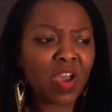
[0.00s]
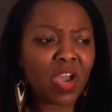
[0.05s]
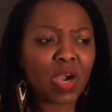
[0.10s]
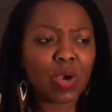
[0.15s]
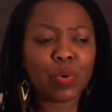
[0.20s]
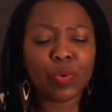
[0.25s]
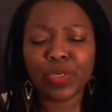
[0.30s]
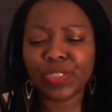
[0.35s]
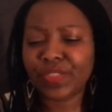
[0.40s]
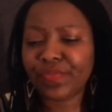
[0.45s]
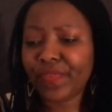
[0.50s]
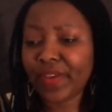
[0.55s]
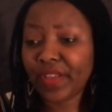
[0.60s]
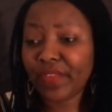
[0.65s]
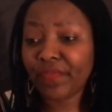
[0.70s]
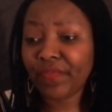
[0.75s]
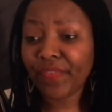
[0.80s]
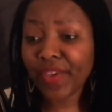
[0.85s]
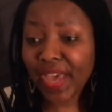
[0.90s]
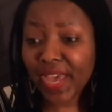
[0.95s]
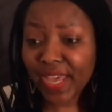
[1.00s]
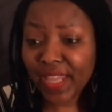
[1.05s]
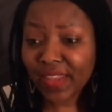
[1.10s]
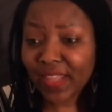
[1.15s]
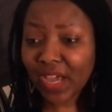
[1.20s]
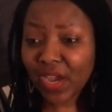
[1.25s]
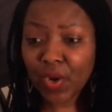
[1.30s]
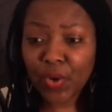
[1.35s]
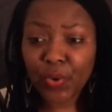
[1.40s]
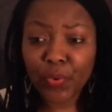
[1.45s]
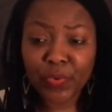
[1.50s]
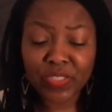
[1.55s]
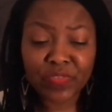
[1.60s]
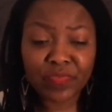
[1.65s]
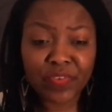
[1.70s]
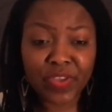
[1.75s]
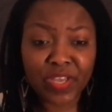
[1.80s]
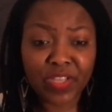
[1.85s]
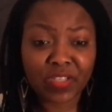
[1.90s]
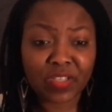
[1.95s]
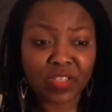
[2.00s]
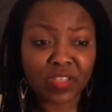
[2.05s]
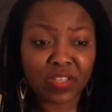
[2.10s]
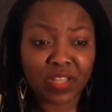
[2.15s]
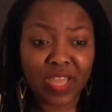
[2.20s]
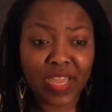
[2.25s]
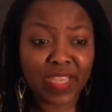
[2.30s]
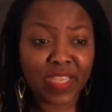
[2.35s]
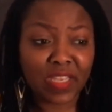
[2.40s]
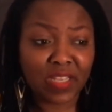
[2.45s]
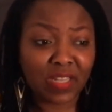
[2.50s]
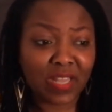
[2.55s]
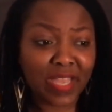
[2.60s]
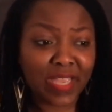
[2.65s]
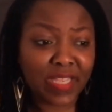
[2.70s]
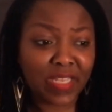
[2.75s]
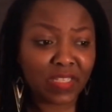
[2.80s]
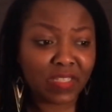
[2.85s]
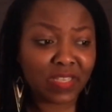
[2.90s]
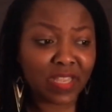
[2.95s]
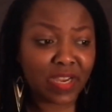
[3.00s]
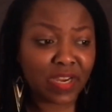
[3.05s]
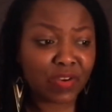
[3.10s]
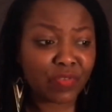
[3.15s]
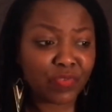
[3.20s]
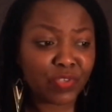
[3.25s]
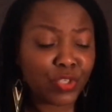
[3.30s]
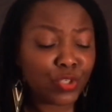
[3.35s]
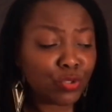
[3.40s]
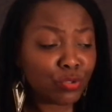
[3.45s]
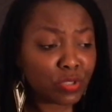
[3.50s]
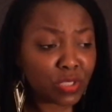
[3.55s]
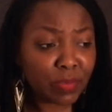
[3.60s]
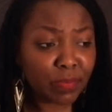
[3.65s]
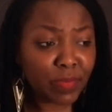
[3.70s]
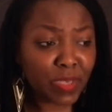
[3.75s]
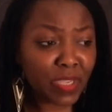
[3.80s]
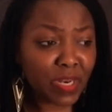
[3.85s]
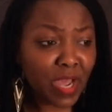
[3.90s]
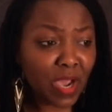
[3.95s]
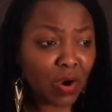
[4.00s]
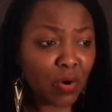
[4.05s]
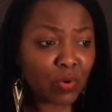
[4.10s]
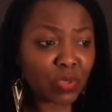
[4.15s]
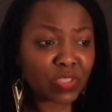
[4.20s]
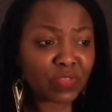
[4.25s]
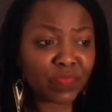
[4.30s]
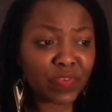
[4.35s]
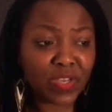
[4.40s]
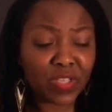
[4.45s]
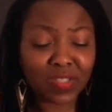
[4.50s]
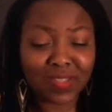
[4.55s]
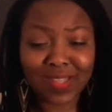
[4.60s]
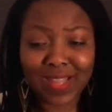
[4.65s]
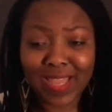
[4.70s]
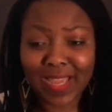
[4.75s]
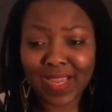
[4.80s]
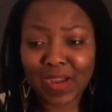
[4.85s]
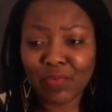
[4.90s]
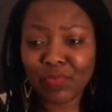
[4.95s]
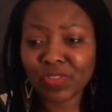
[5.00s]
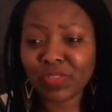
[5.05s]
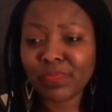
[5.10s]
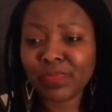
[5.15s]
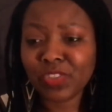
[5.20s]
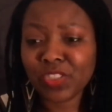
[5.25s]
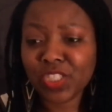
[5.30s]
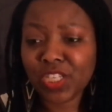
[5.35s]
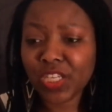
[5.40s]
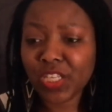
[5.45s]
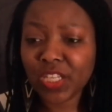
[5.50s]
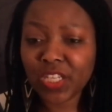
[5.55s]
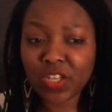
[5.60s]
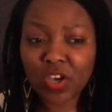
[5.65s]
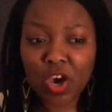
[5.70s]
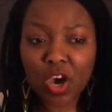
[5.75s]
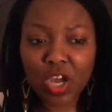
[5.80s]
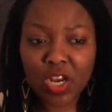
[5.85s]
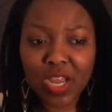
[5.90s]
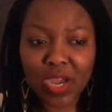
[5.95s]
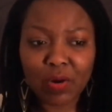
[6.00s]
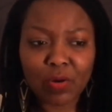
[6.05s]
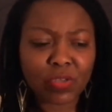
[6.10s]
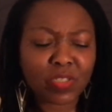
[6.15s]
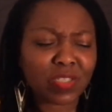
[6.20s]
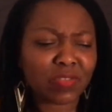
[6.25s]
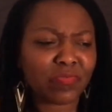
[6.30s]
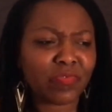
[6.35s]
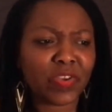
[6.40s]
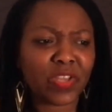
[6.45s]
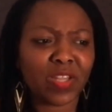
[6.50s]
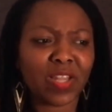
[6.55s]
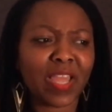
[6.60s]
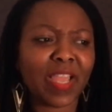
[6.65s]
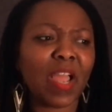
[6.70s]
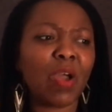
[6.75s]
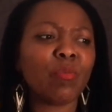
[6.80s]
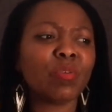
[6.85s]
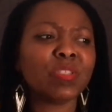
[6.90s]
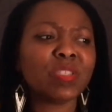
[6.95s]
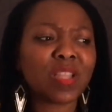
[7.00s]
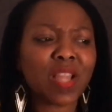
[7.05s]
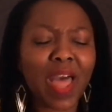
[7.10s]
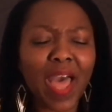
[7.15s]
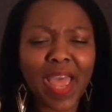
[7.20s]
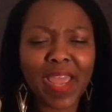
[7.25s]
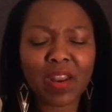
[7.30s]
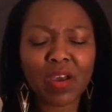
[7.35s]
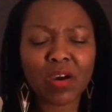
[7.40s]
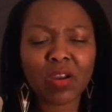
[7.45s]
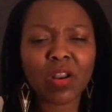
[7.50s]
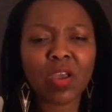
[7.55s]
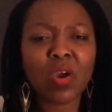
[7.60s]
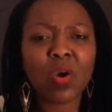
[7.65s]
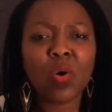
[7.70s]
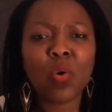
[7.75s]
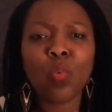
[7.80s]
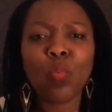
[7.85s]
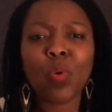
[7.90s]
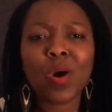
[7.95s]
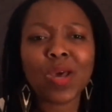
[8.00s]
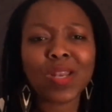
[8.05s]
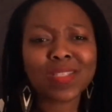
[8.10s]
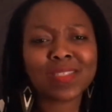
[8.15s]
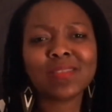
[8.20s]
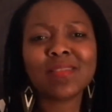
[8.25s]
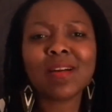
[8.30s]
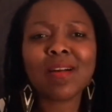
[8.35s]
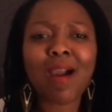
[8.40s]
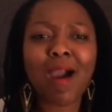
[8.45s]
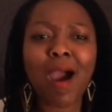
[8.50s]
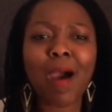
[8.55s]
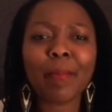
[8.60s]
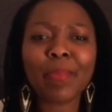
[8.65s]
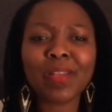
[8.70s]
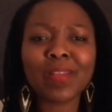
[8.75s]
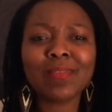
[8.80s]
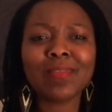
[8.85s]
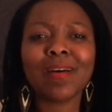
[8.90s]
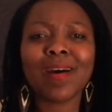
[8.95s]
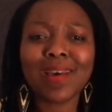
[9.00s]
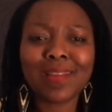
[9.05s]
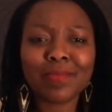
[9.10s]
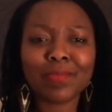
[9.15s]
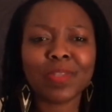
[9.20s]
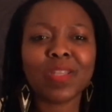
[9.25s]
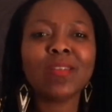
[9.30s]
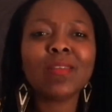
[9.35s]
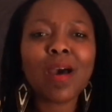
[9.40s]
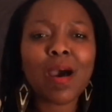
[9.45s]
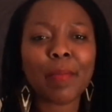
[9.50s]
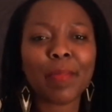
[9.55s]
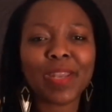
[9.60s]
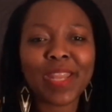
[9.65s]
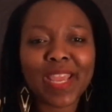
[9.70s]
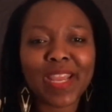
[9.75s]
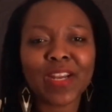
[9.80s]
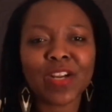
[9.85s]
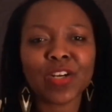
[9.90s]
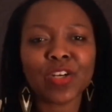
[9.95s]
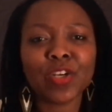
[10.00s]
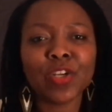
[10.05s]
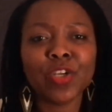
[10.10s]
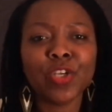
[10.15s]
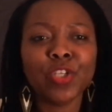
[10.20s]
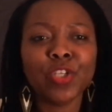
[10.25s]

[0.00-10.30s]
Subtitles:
I always felt fat, I always felt like they're using me, I always felt like I was cheated on, I always felt like I was lied on. What's the common denominator?